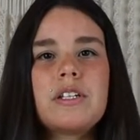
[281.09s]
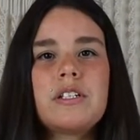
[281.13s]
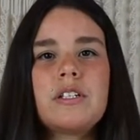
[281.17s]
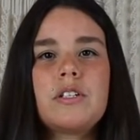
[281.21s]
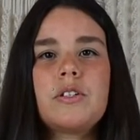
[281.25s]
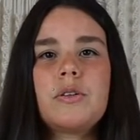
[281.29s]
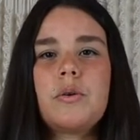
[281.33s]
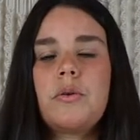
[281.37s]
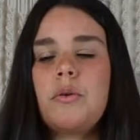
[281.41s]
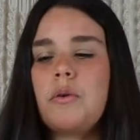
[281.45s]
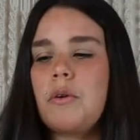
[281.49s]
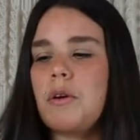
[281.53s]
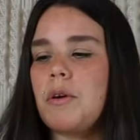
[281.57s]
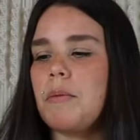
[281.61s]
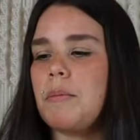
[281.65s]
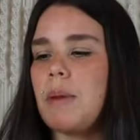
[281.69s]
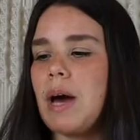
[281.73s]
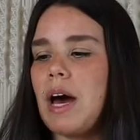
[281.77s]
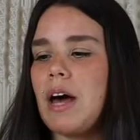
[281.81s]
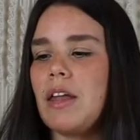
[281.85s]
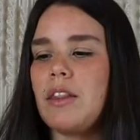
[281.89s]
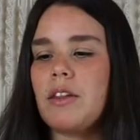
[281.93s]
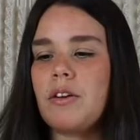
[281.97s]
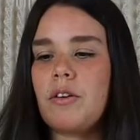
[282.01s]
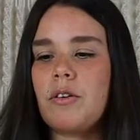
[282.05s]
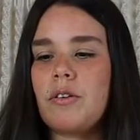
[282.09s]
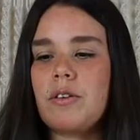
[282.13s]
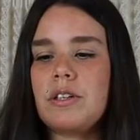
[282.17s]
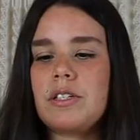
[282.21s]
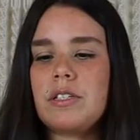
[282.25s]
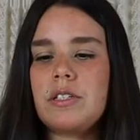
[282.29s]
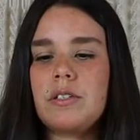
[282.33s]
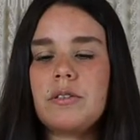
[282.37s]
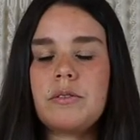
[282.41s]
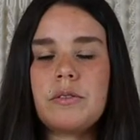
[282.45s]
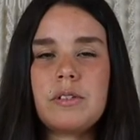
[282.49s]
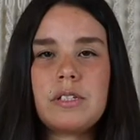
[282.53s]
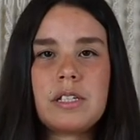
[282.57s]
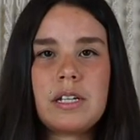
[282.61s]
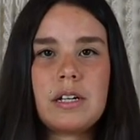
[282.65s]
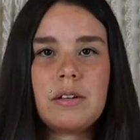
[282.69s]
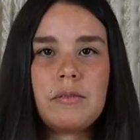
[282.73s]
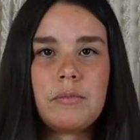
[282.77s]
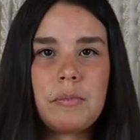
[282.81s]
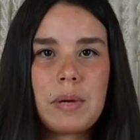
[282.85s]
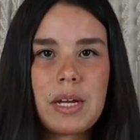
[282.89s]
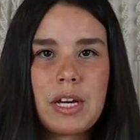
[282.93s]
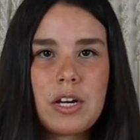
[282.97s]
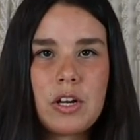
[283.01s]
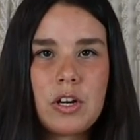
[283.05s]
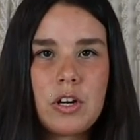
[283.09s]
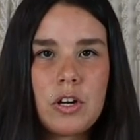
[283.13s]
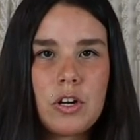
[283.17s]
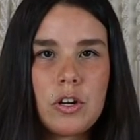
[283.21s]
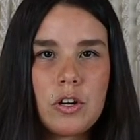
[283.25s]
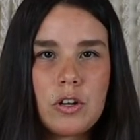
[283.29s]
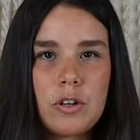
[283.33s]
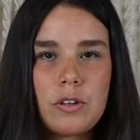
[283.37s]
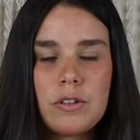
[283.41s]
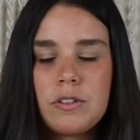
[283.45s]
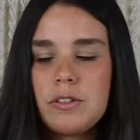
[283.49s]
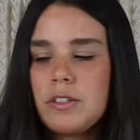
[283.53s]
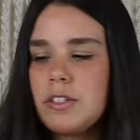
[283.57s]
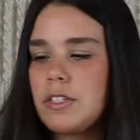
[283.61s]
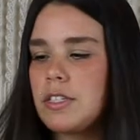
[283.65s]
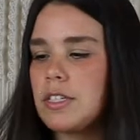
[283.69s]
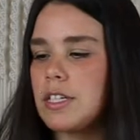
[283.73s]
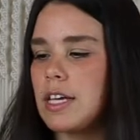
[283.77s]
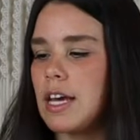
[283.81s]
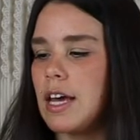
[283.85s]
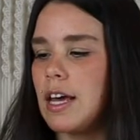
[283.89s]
to talk about the crystals that have been used